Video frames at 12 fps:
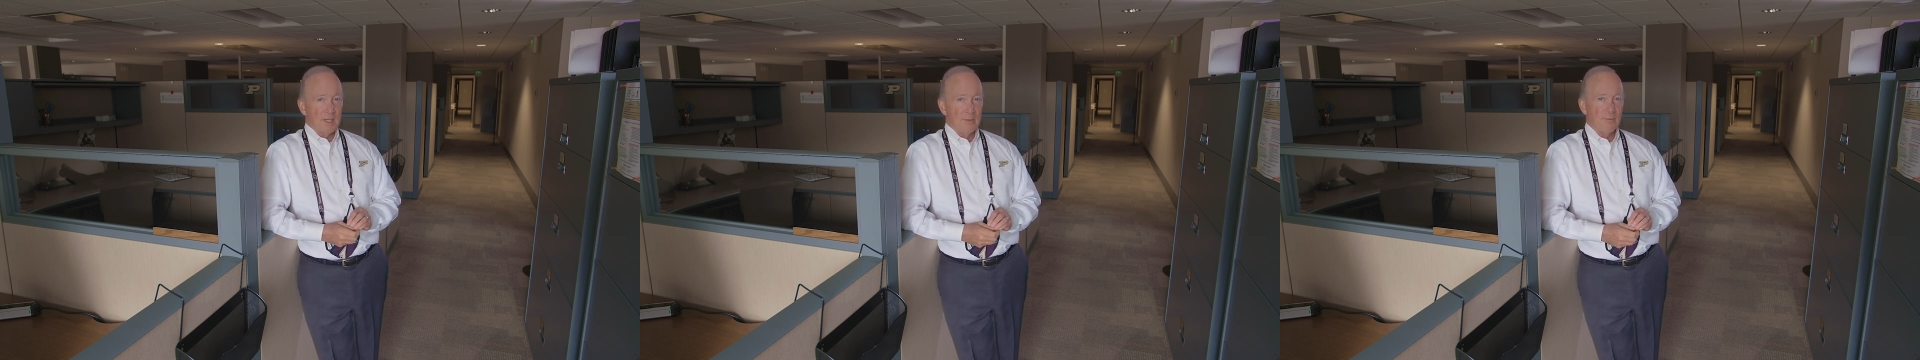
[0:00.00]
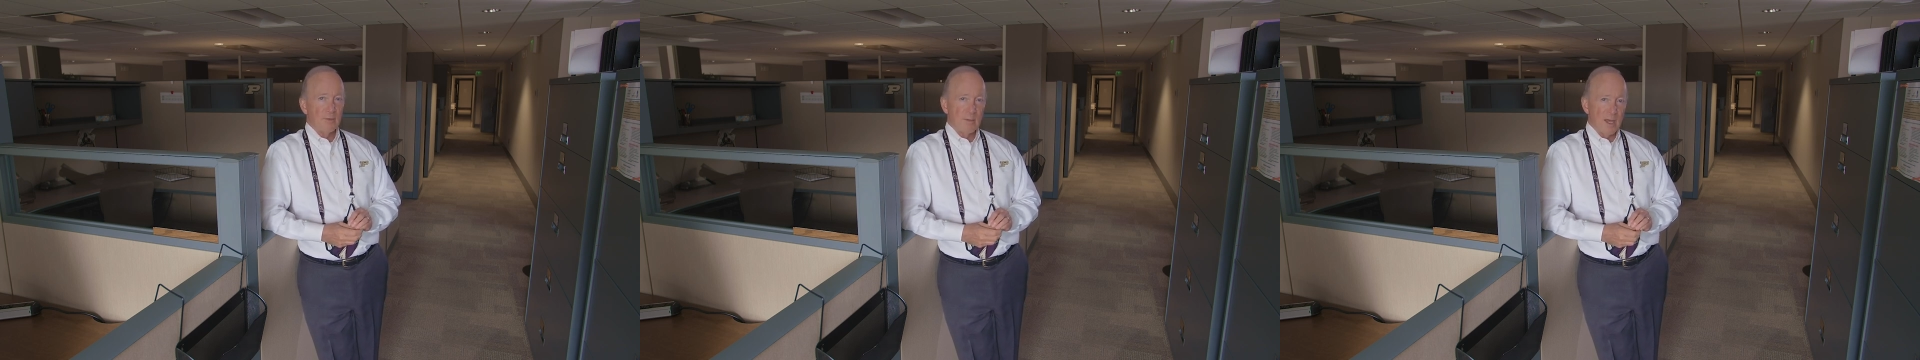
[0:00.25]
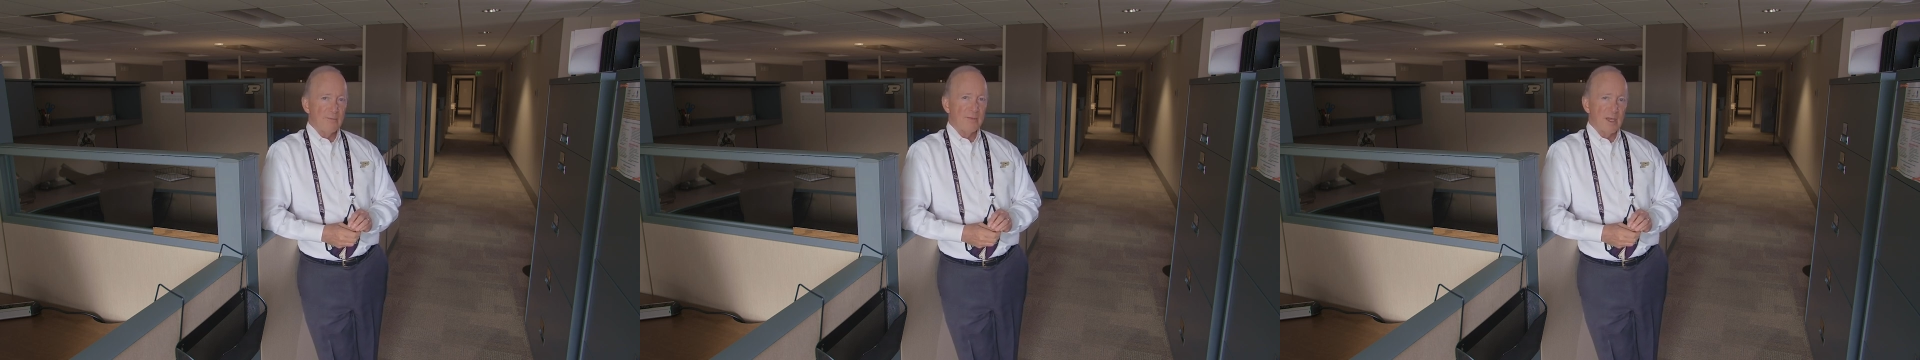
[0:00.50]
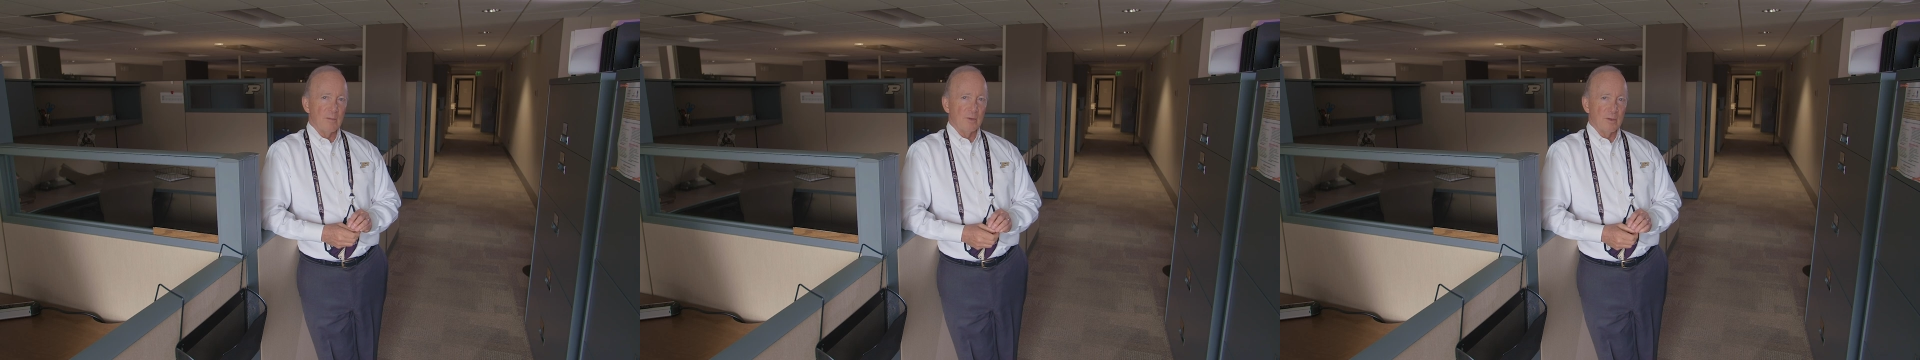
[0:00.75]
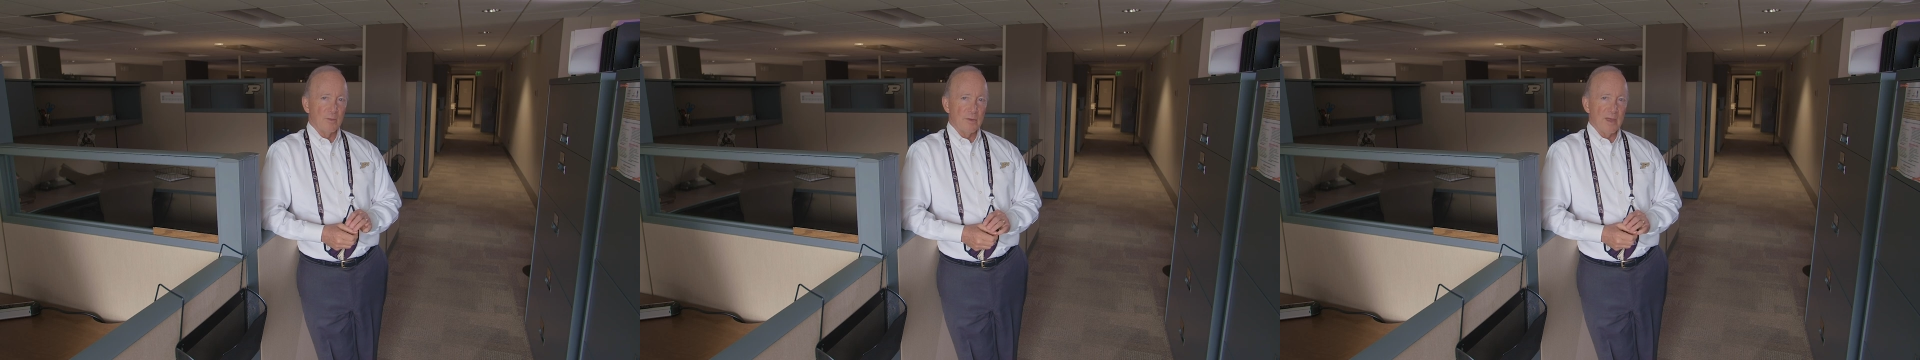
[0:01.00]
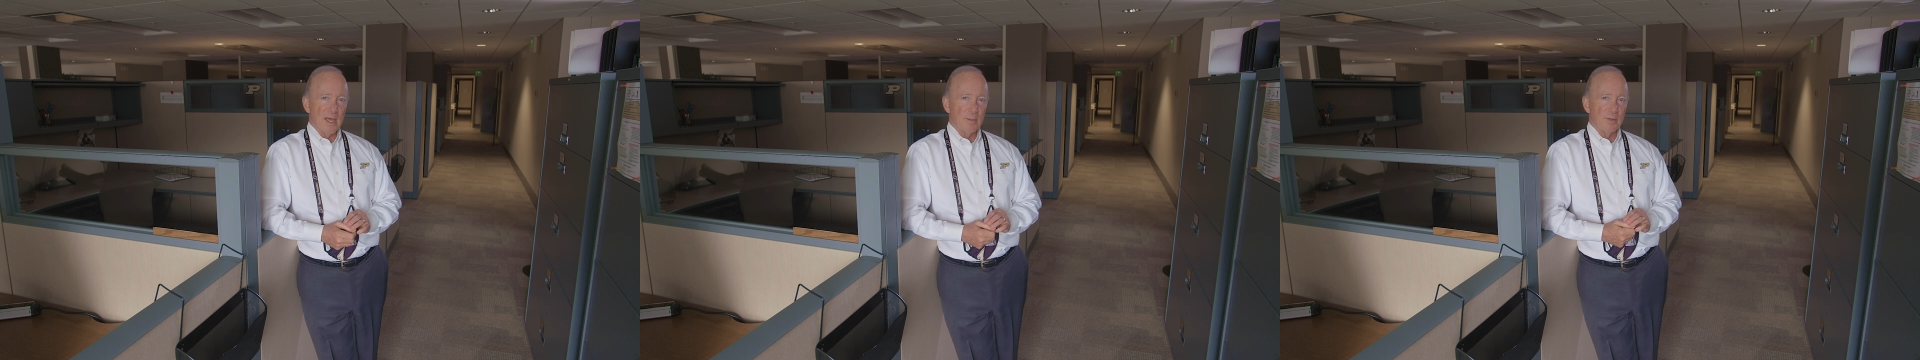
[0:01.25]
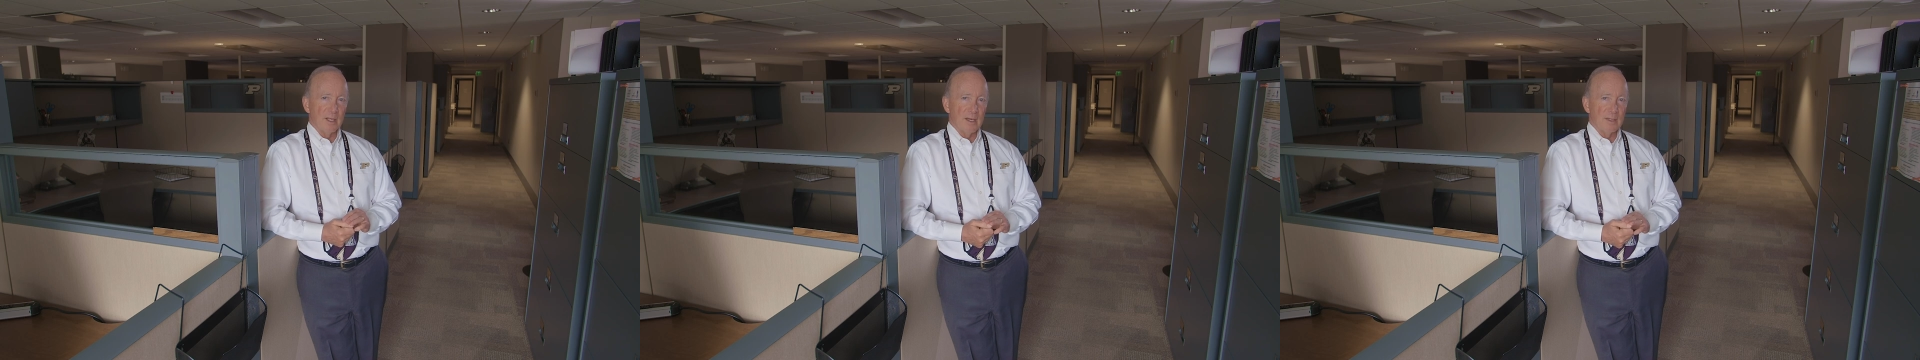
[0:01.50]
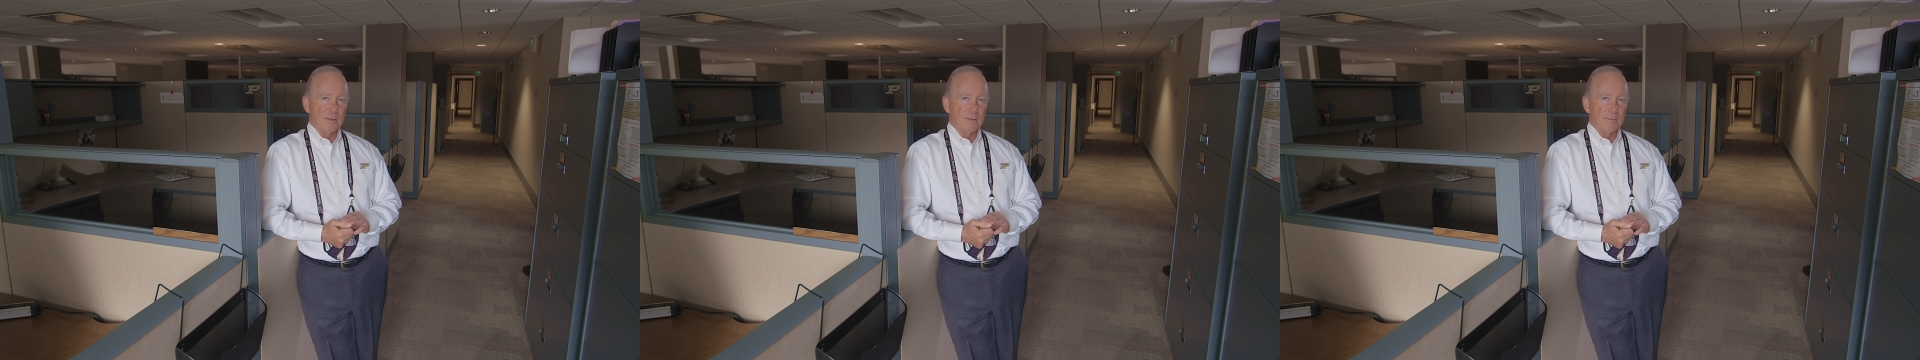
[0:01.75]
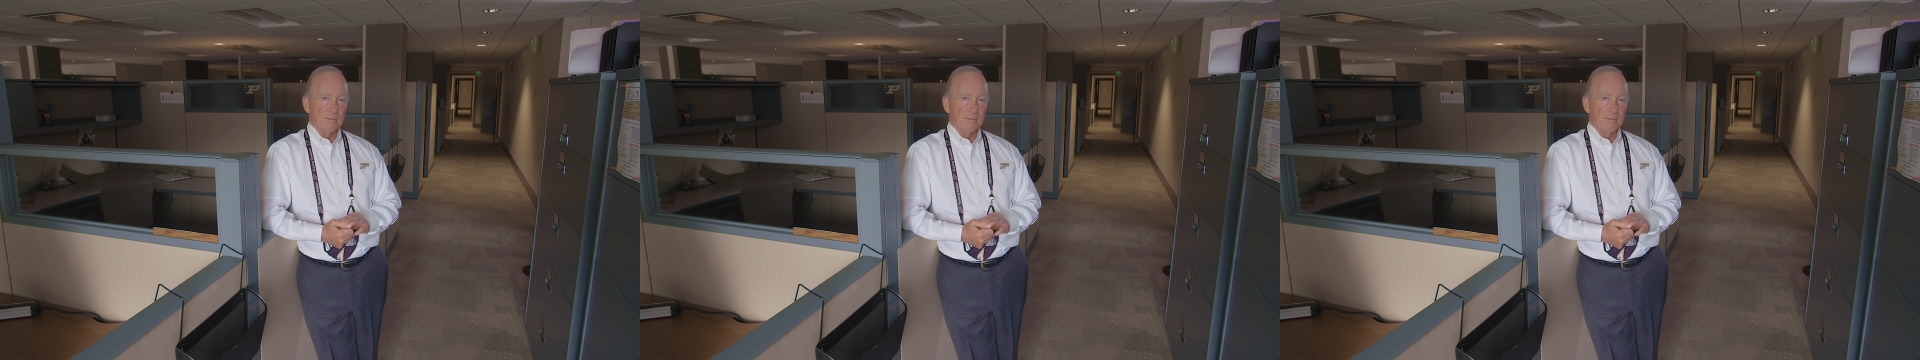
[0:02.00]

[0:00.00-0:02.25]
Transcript: and for my family where that applies?